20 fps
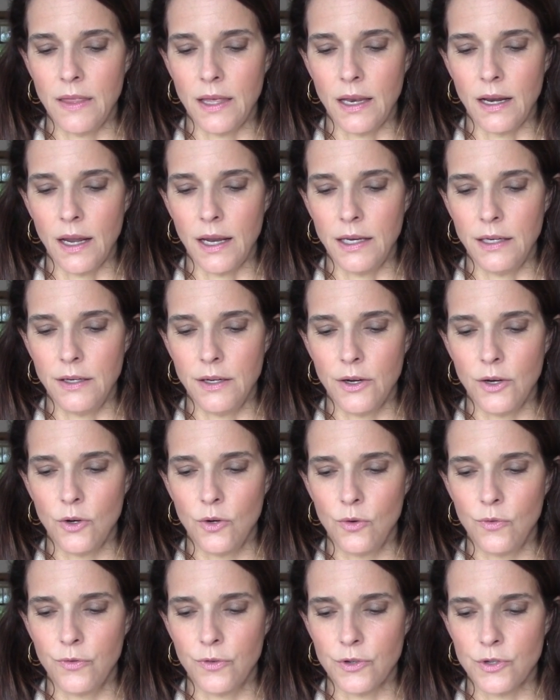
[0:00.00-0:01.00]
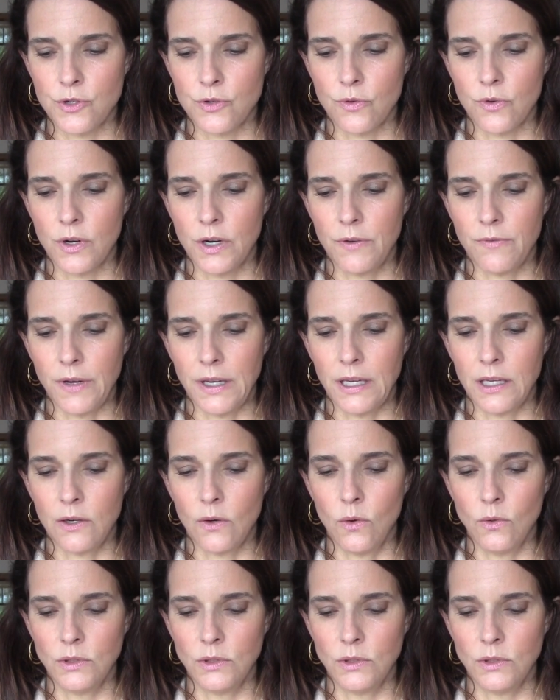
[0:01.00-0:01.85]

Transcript: that I know for sure if I could